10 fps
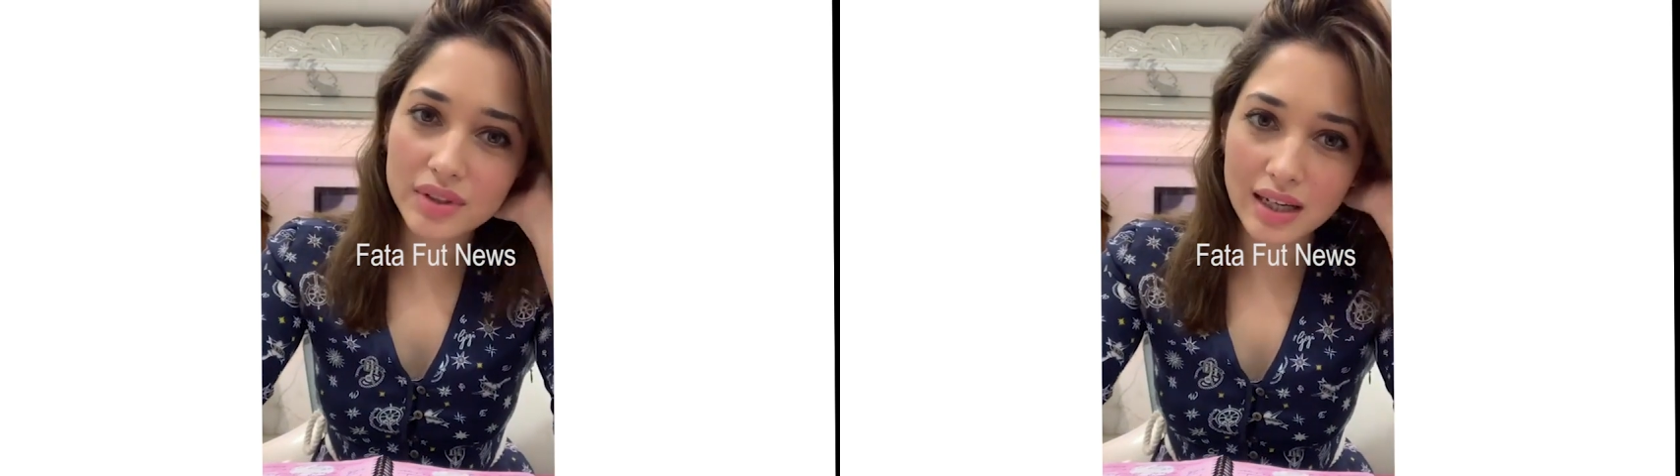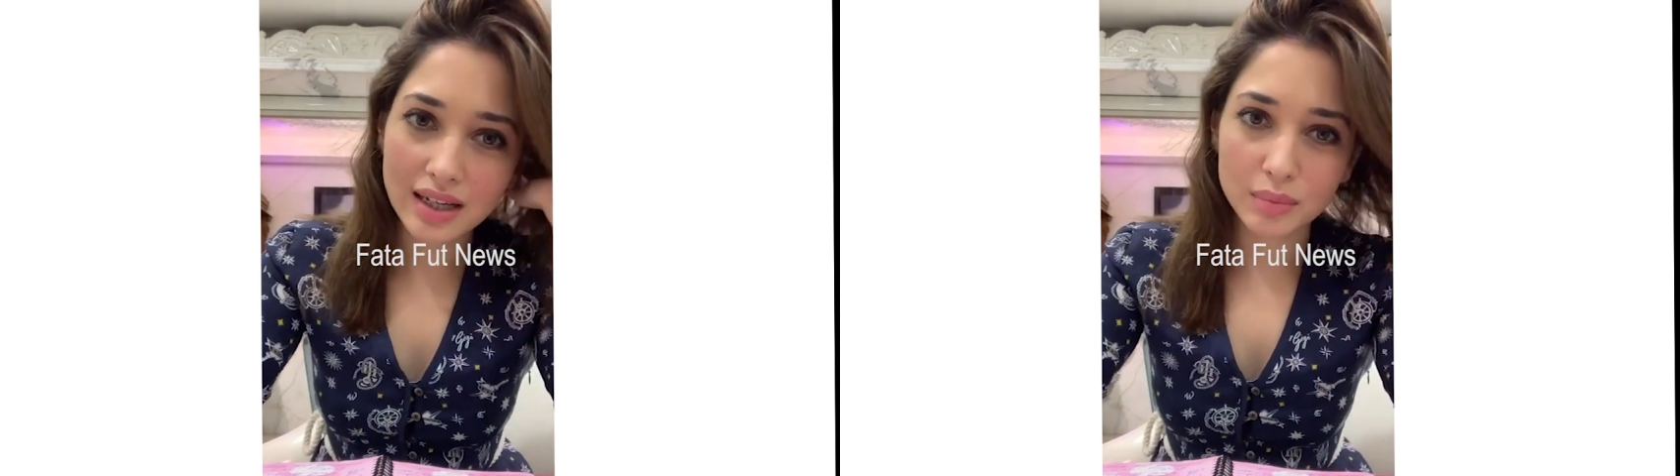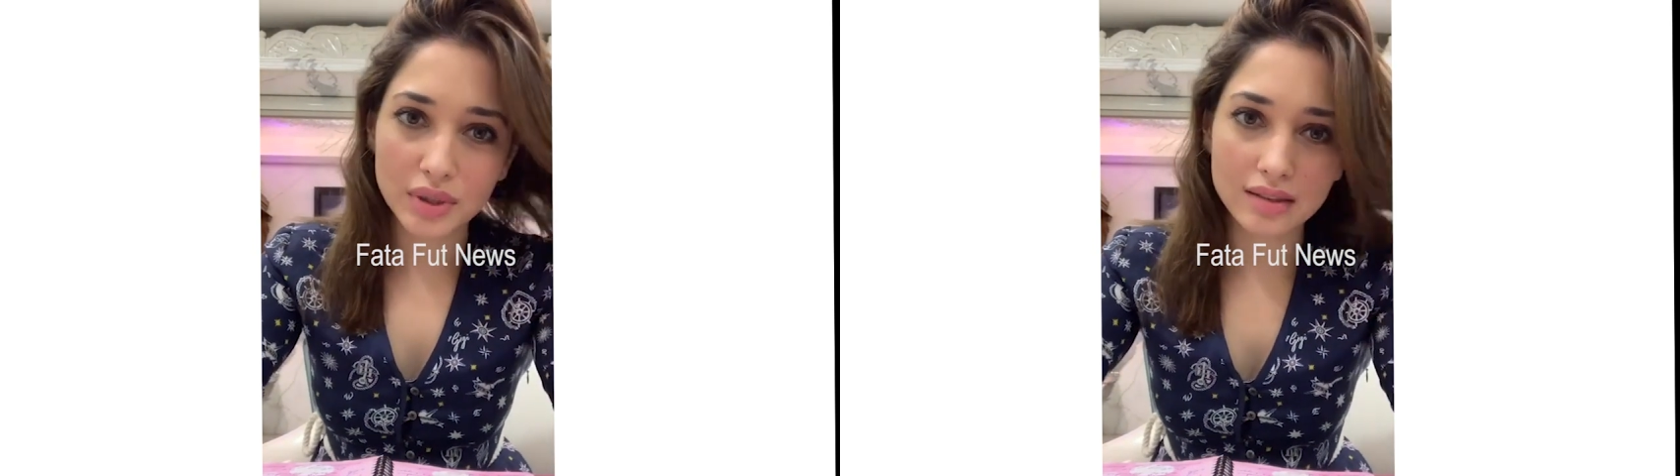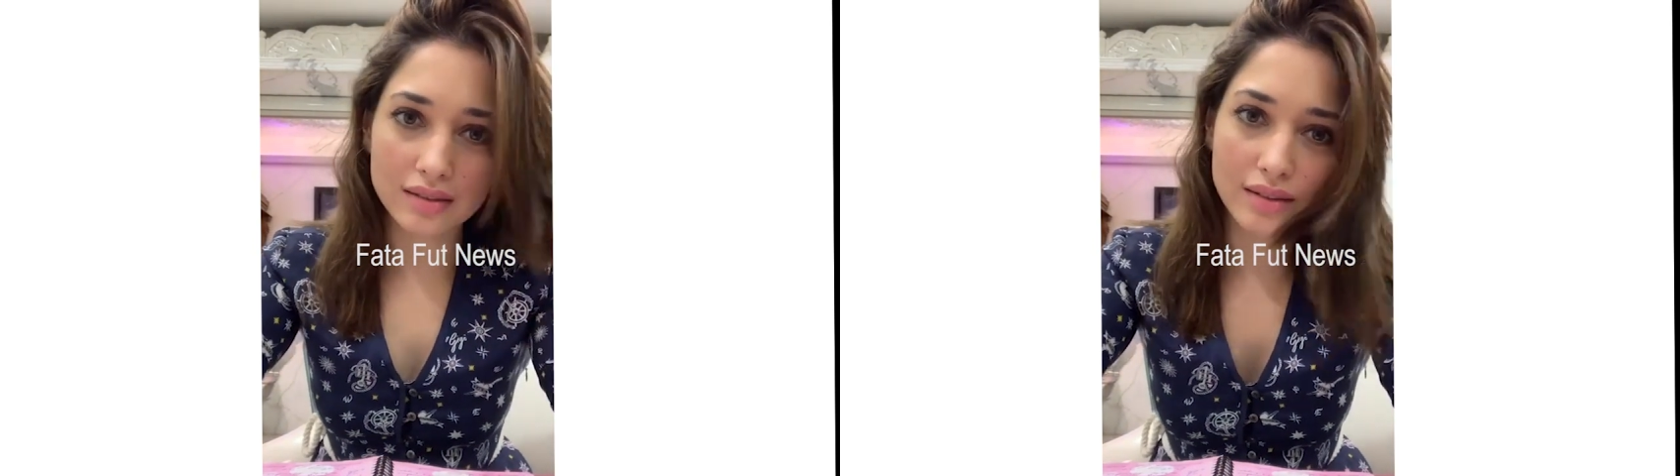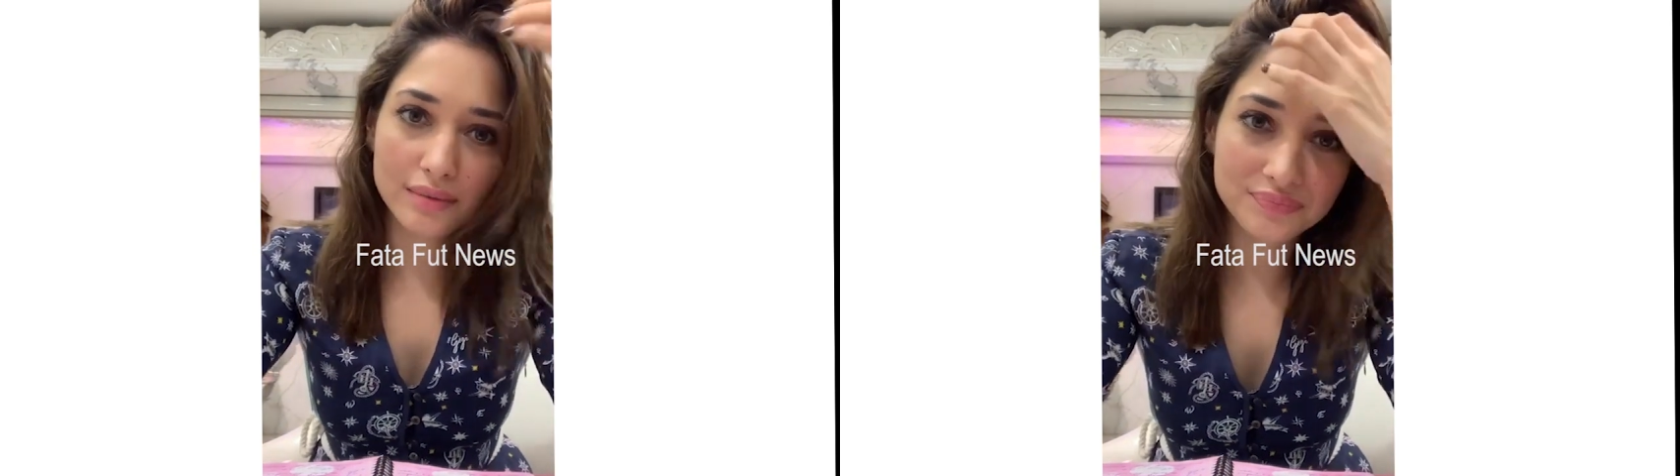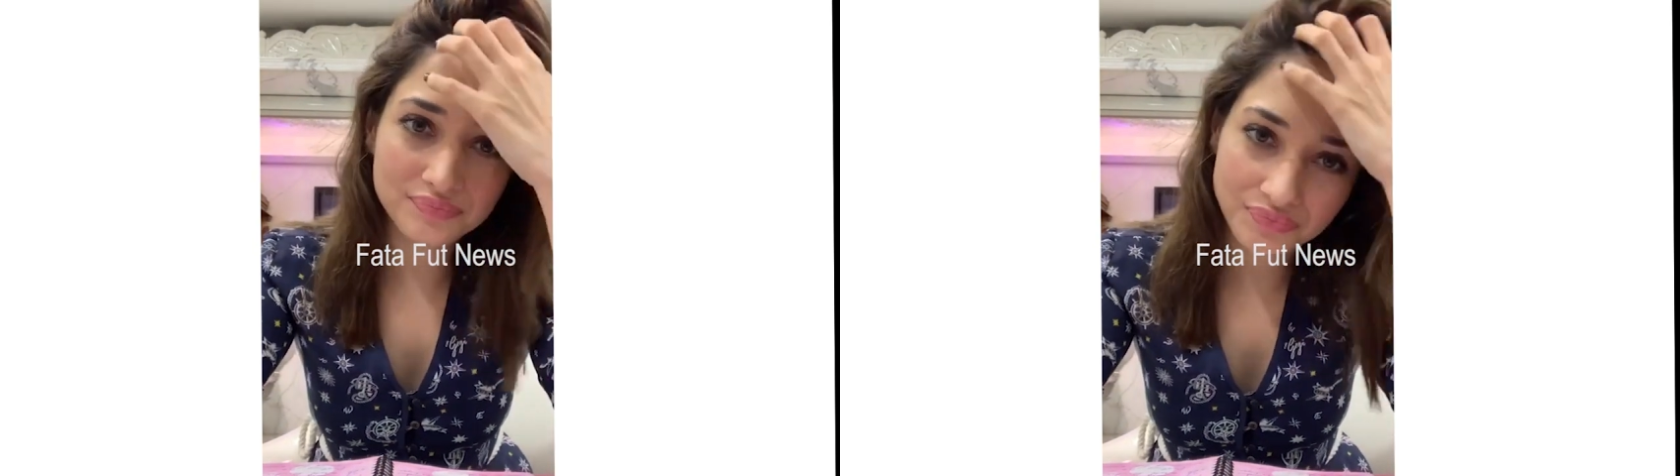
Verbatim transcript: yeah, I mean, um,